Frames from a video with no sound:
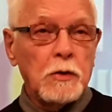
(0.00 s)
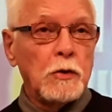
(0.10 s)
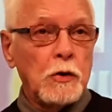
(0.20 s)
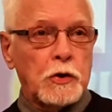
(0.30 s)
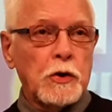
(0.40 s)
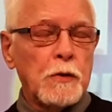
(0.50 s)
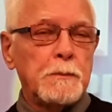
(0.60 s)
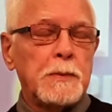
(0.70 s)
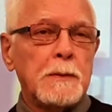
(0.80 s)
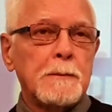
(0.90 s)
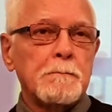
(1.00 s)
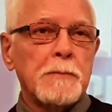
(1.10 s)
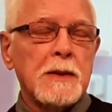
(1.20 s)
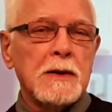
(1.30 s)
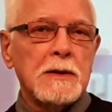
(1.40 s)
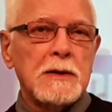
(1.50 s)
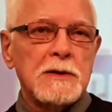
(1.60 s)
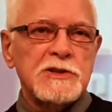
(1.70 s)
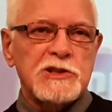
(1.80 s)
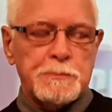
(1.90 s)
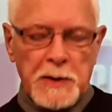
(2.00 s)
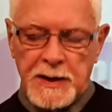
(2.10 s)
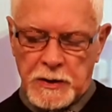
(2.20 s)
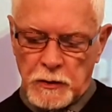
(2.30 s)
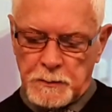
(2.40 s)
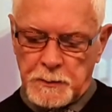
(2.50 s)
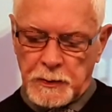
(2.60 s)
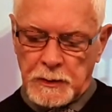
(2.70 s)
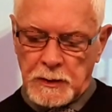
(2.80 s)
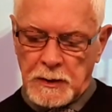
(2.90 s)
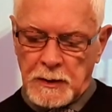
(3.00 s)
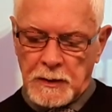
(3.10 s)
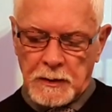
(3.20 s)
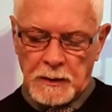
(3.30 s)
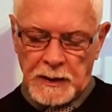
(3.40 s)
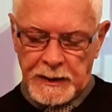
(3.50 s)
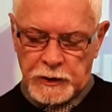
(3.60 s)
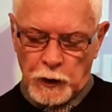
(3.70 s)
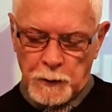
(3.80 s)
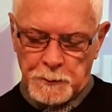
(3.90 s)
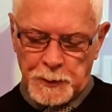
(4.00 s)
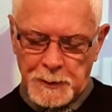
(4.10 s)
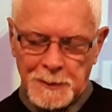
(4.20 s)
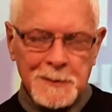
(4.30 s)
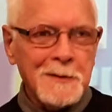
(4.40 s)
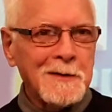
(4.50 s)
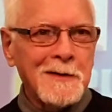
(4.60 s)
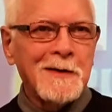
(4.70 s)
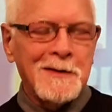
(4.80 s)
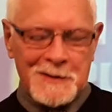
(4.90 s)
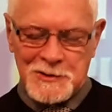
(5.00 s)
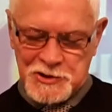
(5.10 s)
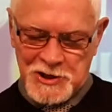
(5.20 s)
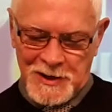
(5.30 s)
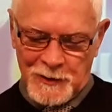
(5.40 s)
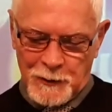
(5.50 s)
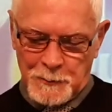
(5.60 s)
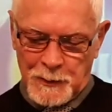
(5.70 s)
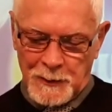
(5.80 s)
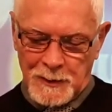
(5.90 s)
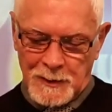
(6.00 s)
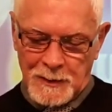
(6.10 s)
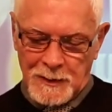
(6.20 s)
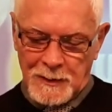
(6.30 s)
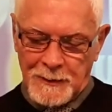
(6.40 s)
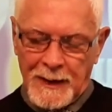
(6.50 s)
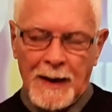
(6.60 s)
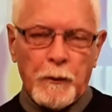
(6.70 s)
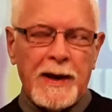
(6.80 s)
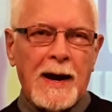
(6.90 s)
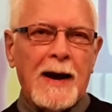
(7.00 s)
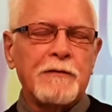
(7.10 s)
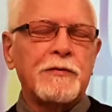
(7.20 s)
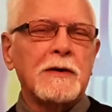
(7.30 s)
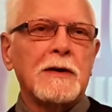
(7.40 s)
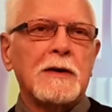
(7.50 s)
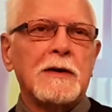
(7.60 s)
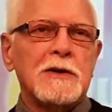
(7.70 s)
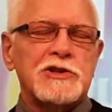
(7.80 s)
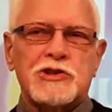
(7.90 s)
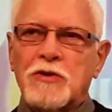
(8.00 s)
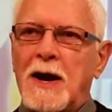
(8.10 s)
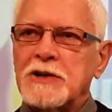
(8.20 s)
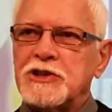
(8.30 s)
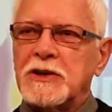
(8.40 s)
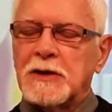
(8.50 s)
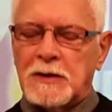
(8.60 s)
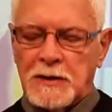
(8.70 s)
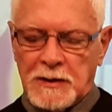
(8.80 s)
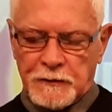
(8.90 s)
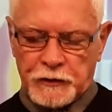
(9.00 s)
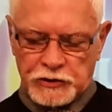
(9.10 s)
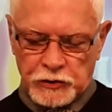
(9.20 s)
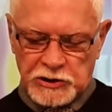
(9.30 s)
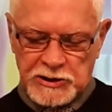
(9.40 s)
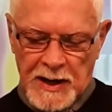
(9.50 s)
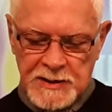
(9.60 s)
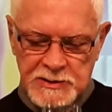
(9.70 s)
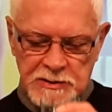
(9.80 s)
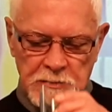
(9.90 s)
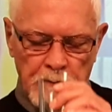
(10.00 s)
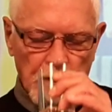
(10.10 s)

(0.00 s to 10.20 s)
Look up, speak up, link up, and cheer up. There we have a strategy for success.